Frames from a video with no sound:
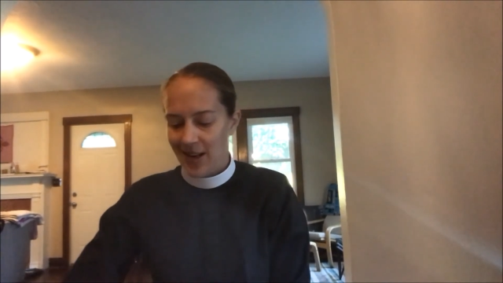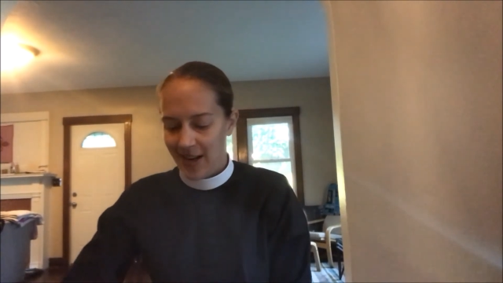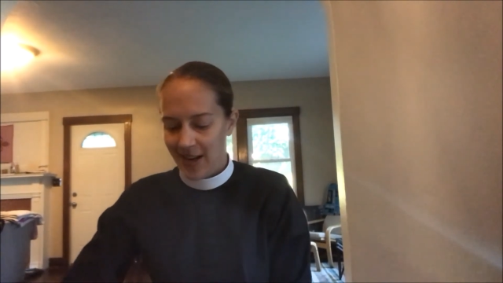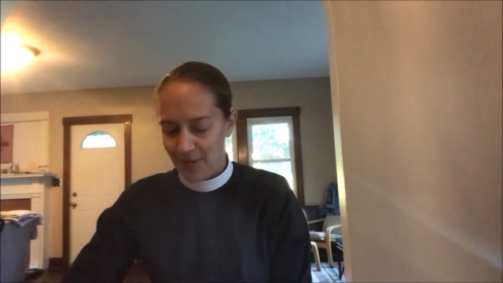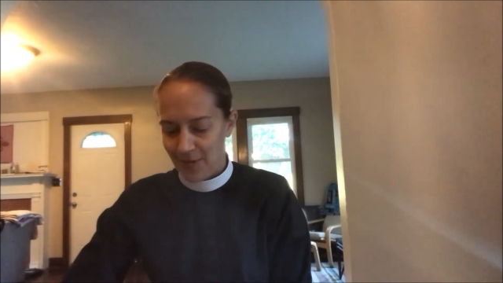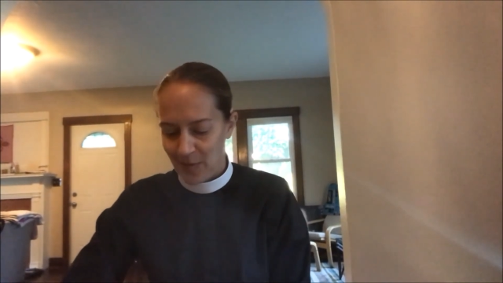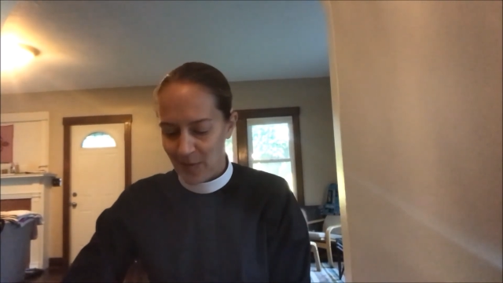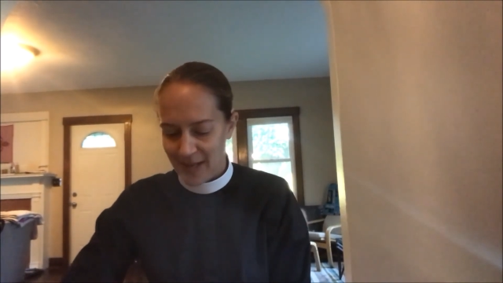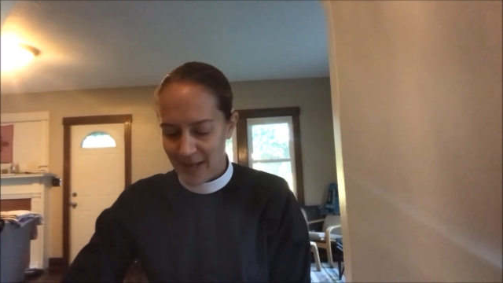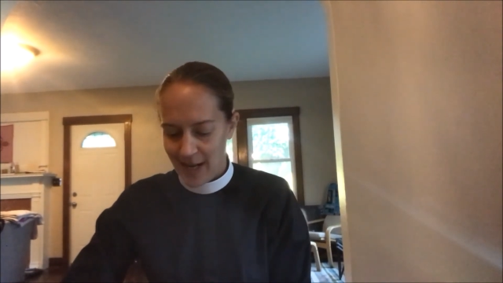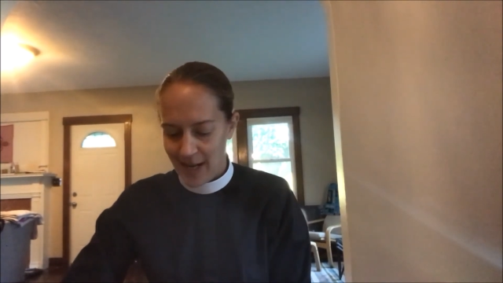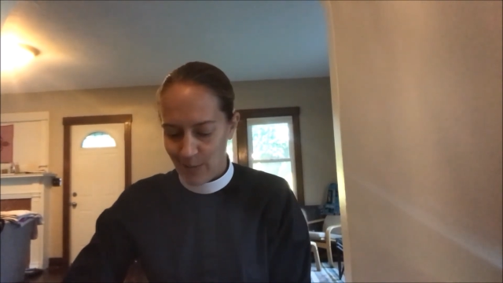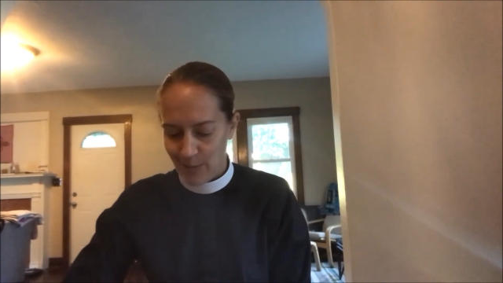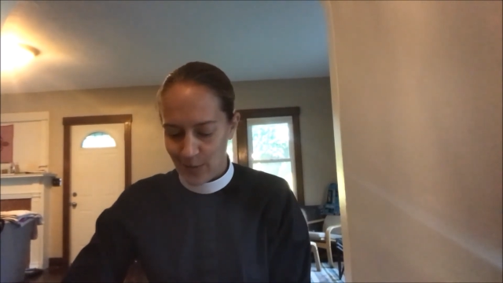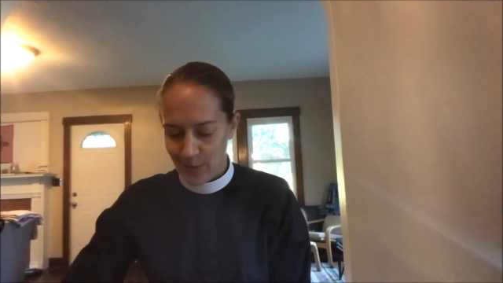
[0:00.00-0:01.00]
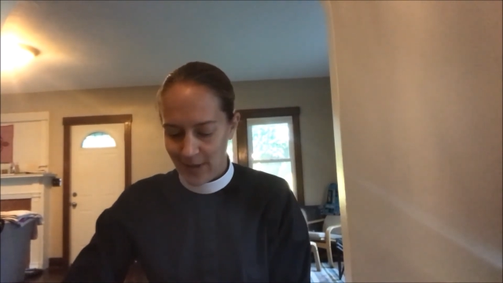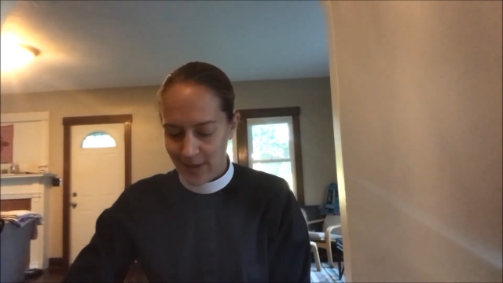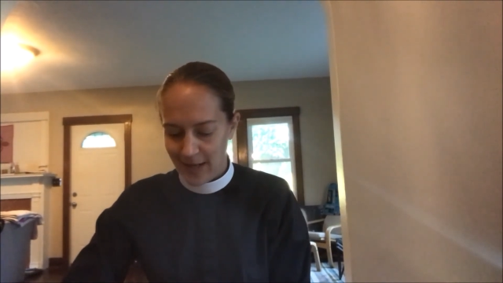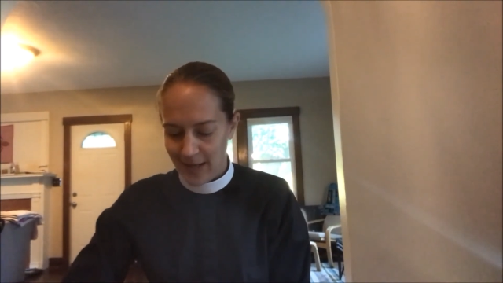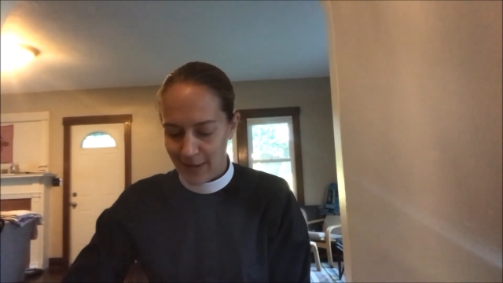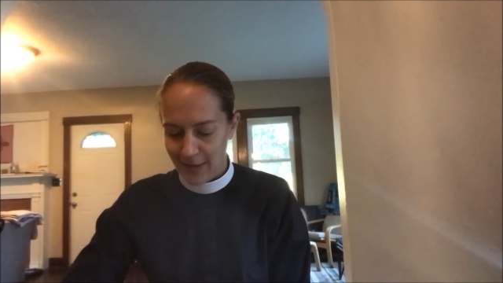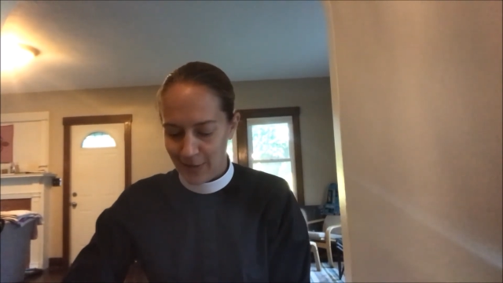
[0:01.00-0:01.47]
I don't think my neighbors would
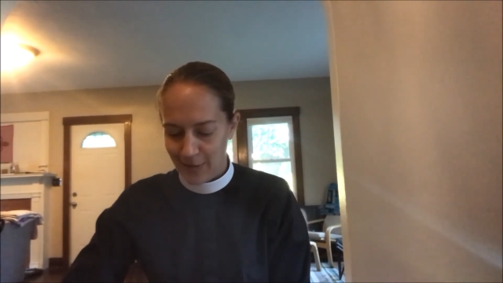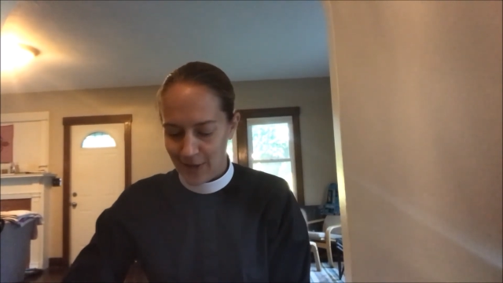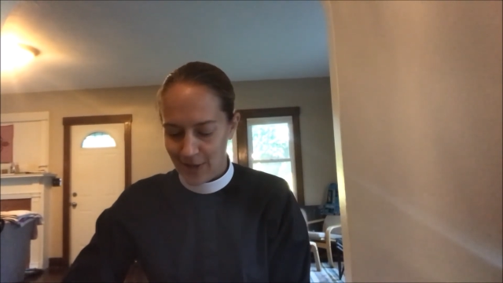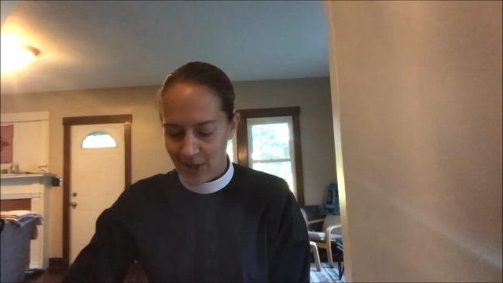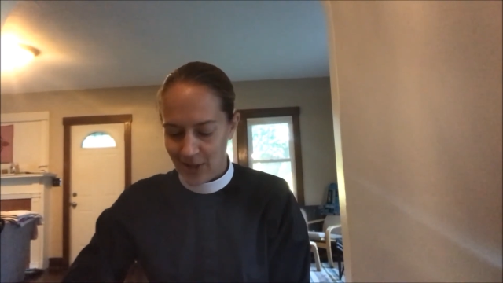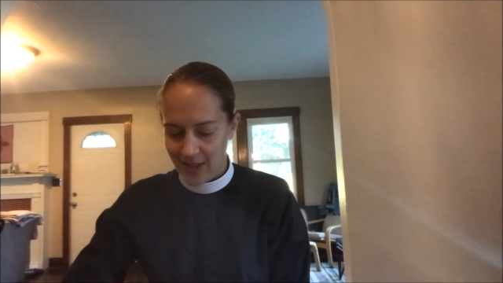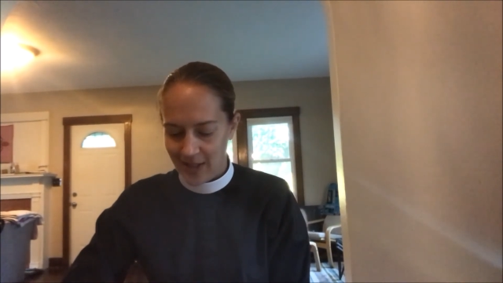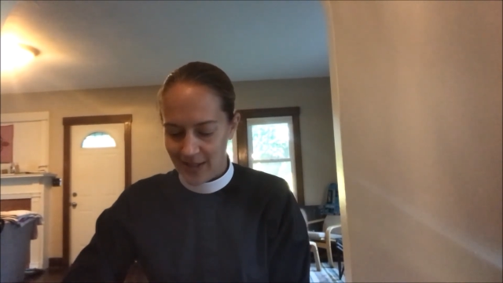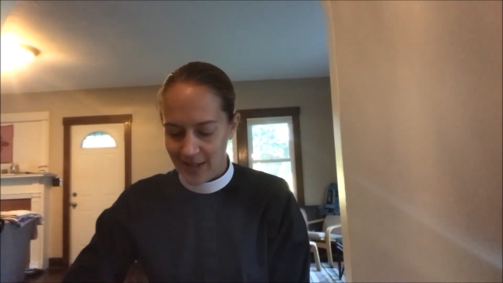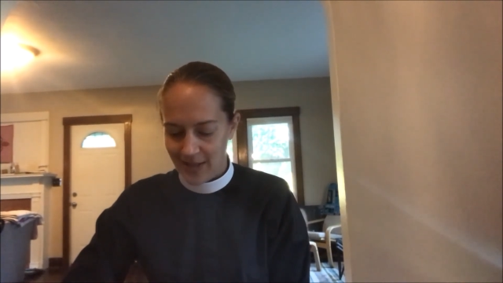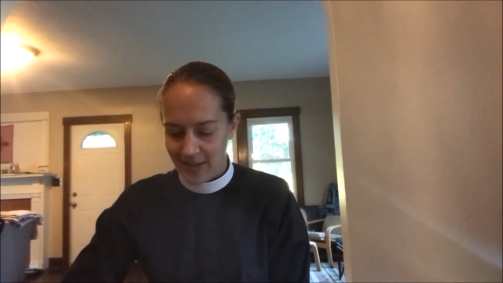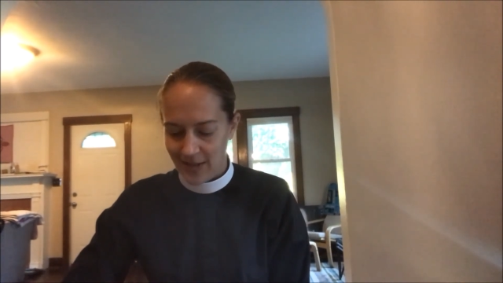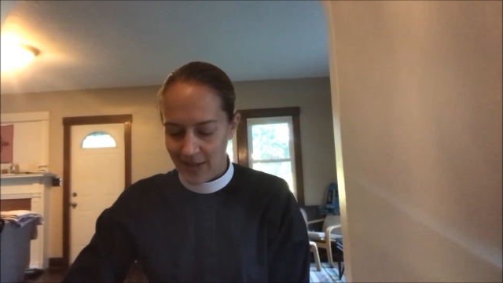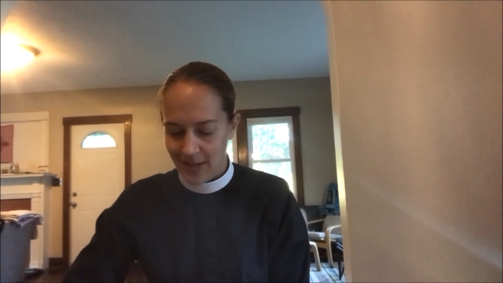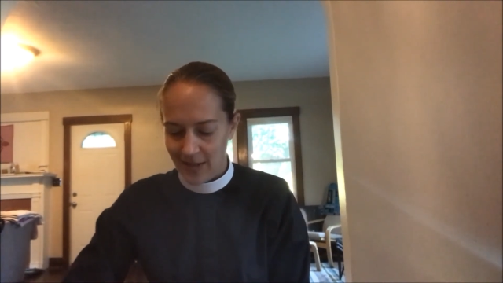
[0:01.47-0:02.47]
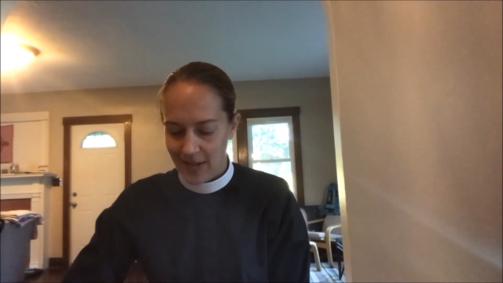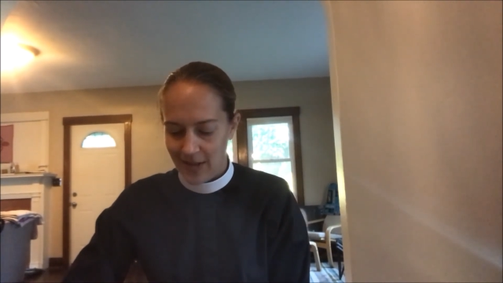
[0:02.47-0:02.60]
like it if we had chickens either.